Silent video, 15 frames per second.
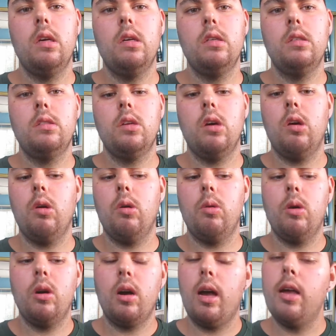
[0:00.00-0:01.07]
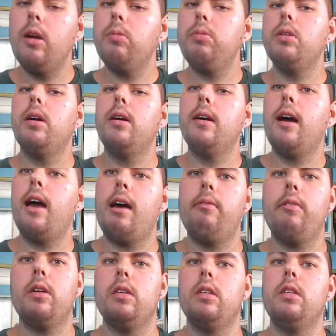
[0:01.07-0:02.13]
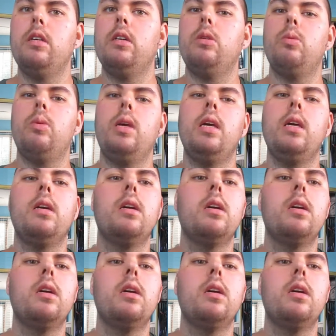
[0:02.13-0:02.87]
So I hope you all have a good week.